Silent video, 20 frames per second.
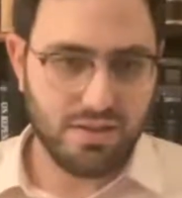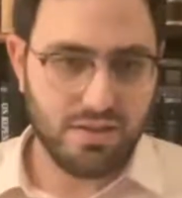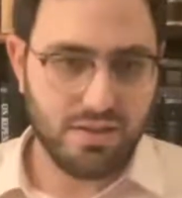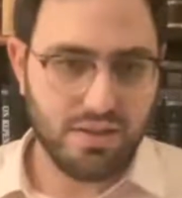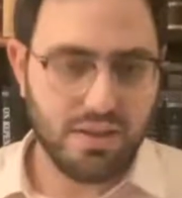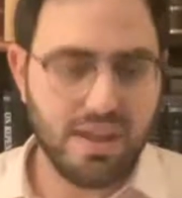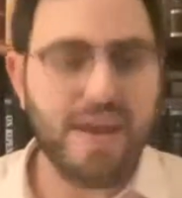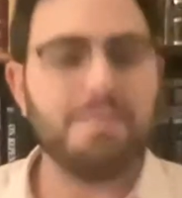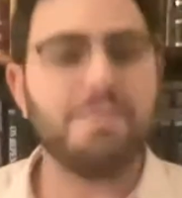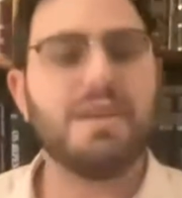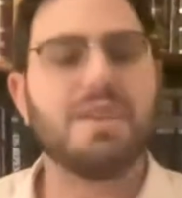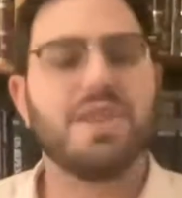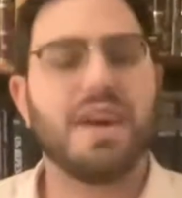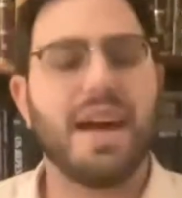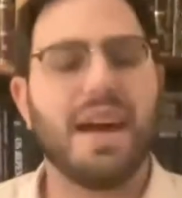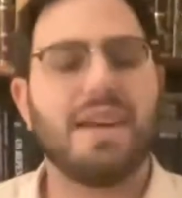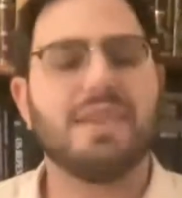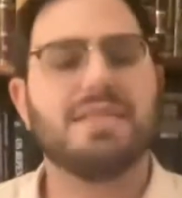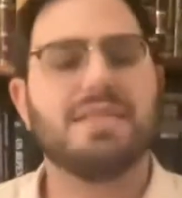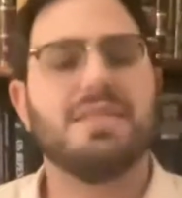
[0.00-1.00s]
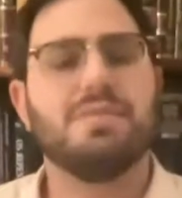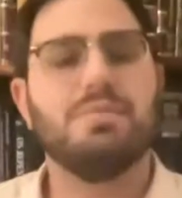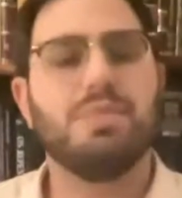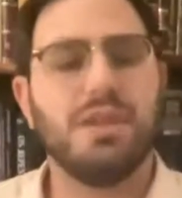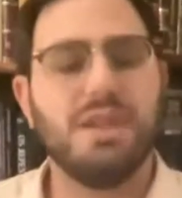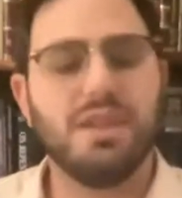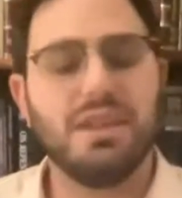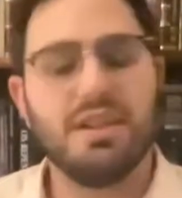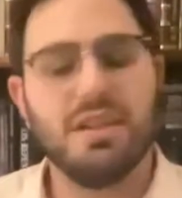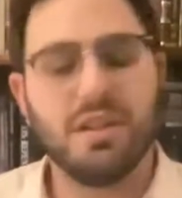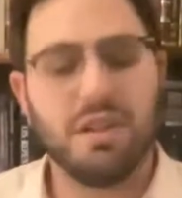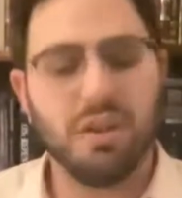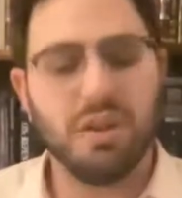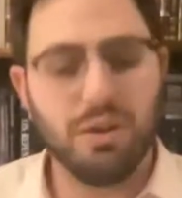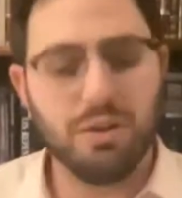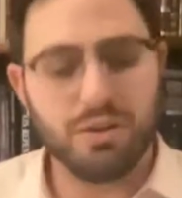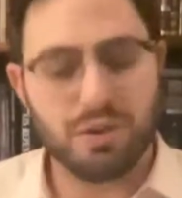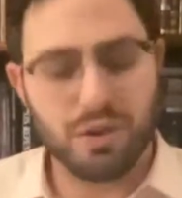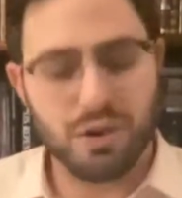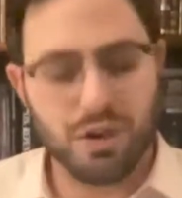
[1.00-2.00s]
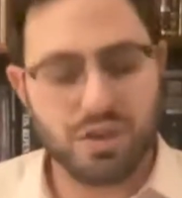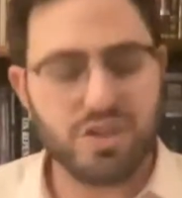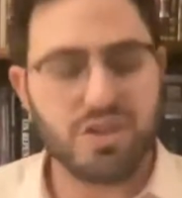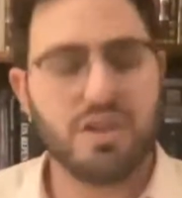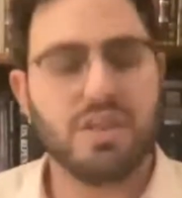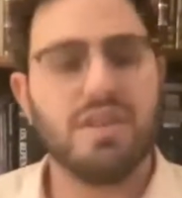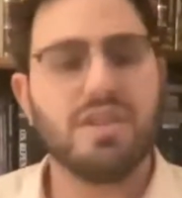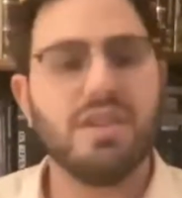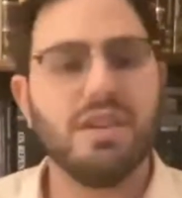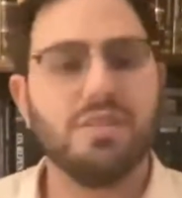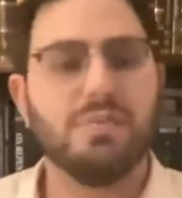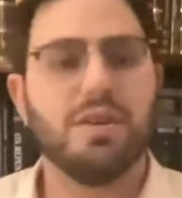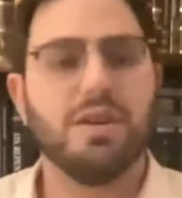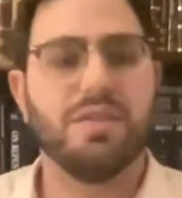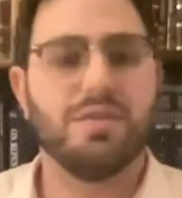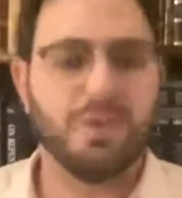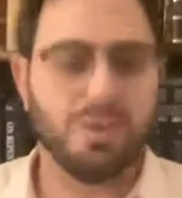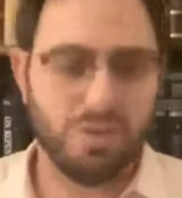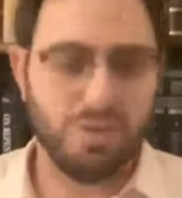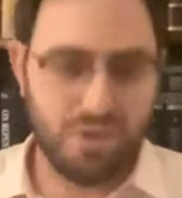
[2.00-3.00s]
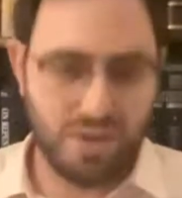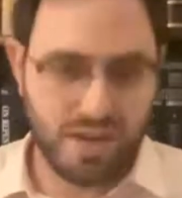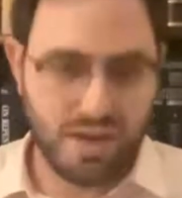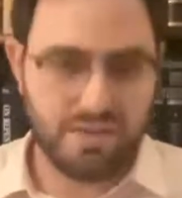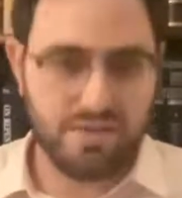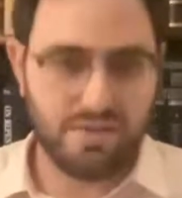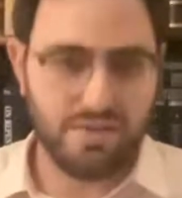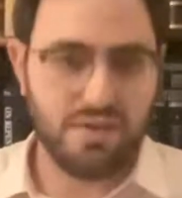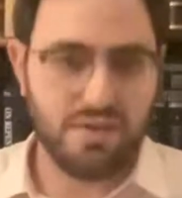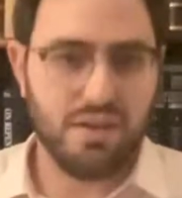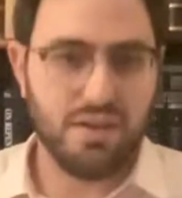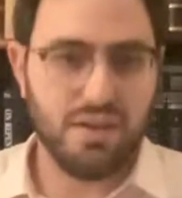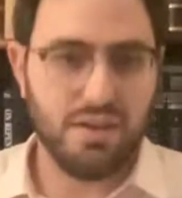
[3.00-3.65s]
that mitzvah has to be the overarching theme of your life.